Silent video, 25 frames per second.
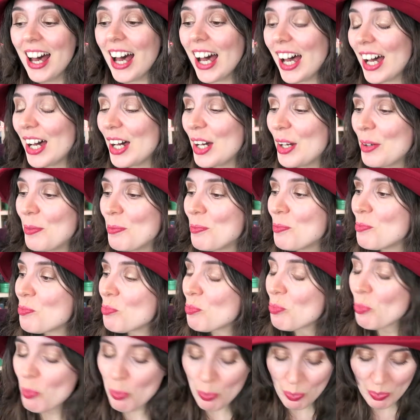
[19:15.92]
And
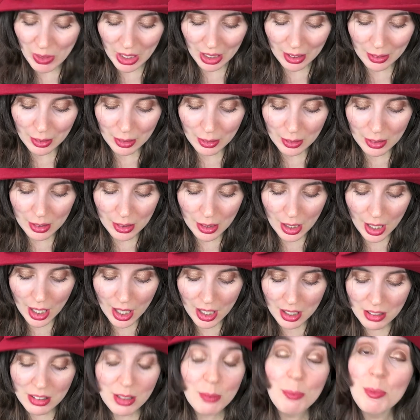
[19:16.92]

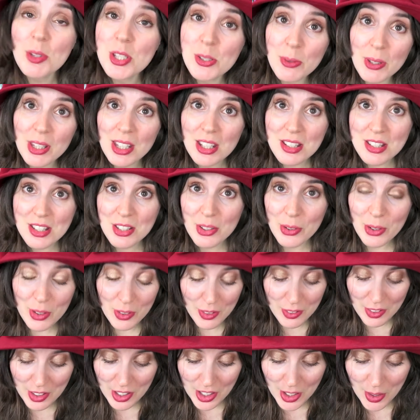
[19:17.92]
in between the two
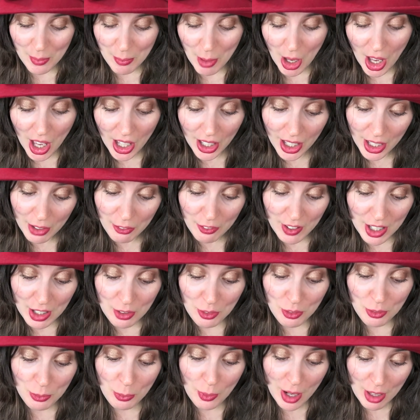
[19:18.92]
of them, I
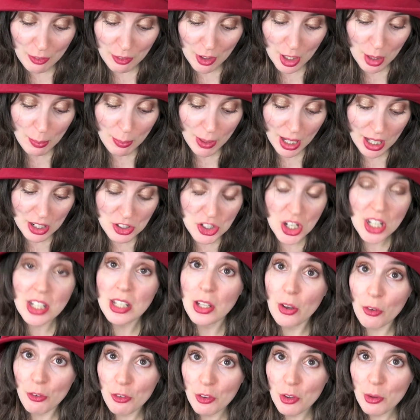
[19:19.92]
read Weather by
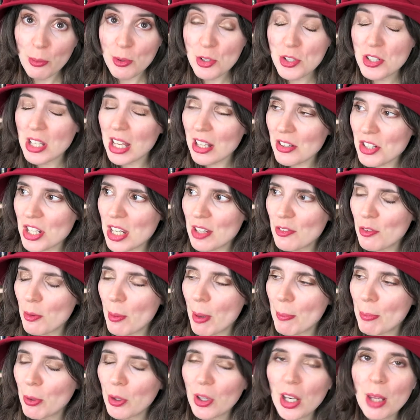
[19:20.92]
Jenny Offal, which is actually for
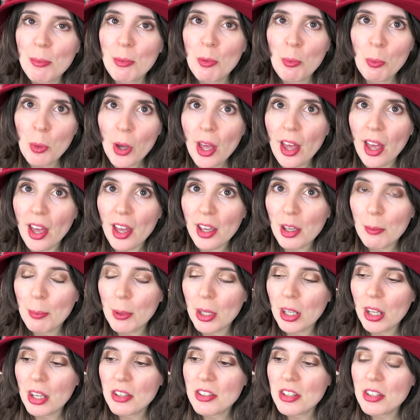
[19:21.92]
my book club at work,
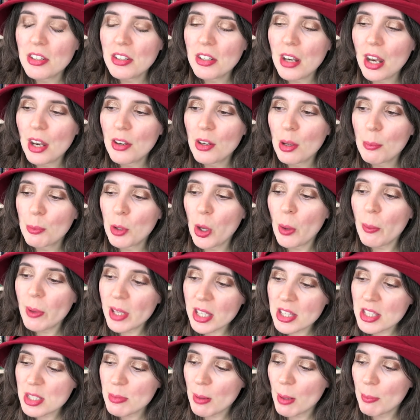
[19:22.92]
but I didn't end up
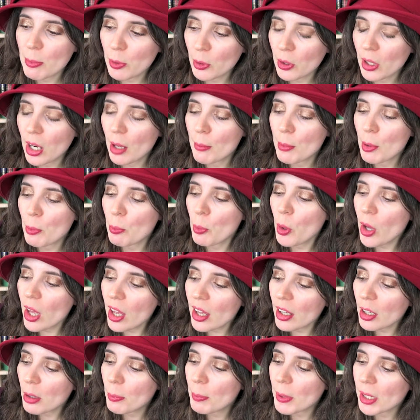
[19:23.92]
going to my book club at
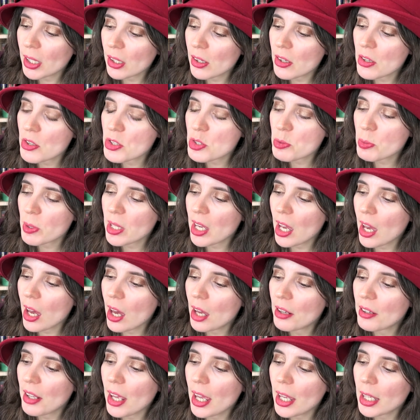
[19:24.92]
work because we
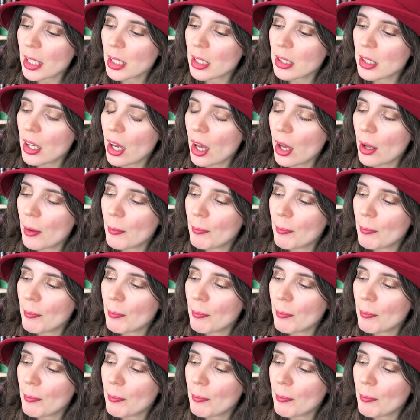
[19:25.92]
had a